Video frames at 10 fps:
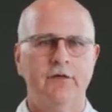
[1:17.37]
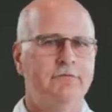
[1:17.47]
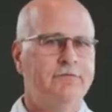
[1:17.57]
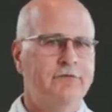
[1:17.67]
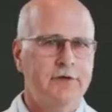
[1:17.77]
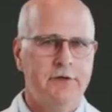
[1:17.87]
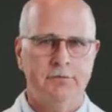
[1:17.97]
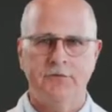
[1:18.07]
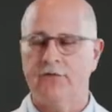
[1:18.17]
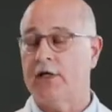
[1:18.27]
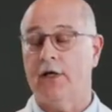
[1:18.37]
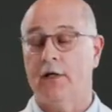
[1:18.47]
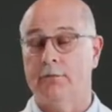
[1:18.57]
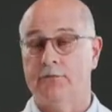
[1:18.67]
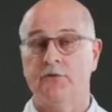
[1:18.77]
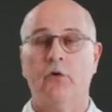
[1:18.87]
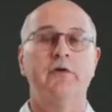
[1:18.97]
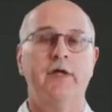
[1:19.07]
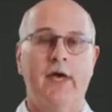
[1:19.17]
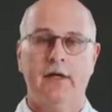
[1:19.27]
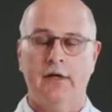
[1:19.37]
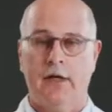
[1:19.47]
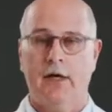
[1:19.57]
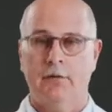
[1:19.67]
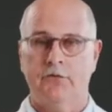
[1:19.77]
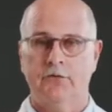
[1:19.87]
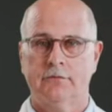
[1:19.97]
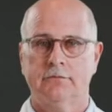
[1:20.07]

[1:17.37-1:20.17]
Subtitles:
the VIMs, the IMs, or the NDMs.